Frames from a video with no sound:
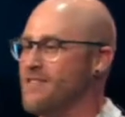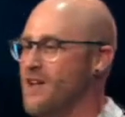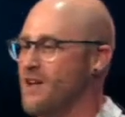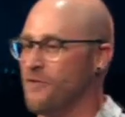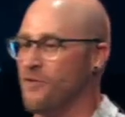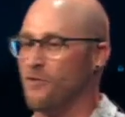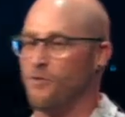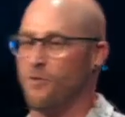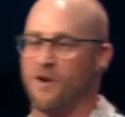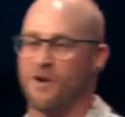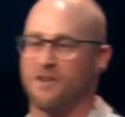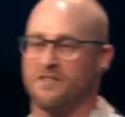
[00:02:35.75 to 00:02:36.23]

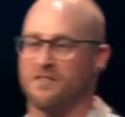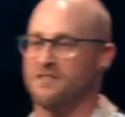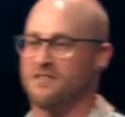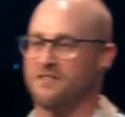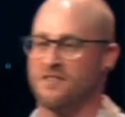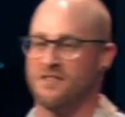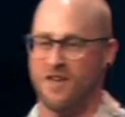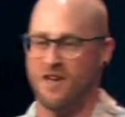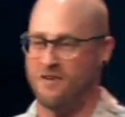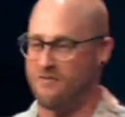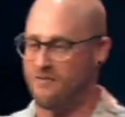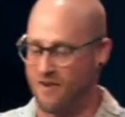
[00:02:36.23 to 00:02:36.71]
Never works
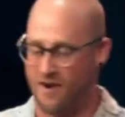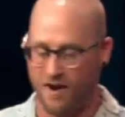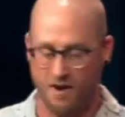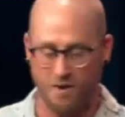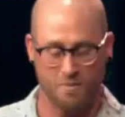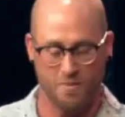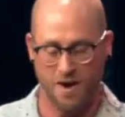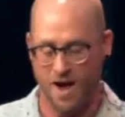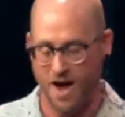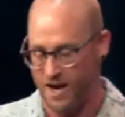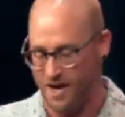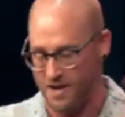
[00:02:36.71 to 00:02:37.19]
because then they
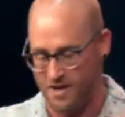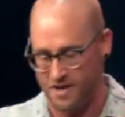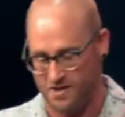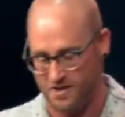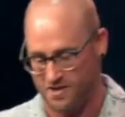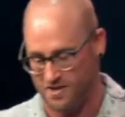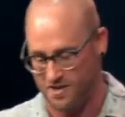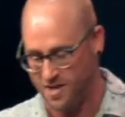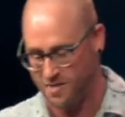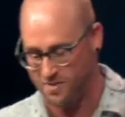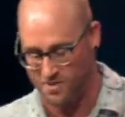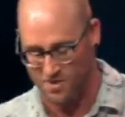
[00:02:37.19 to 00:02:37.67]
fire back, and it
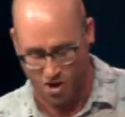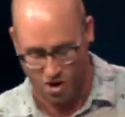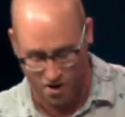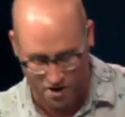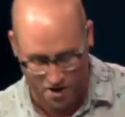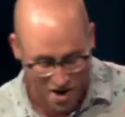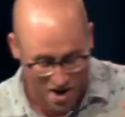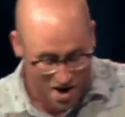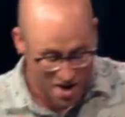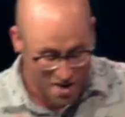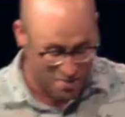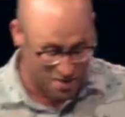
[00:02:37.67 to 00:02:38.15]
just keeps
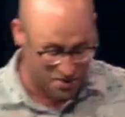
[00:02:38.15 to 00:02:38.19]
going.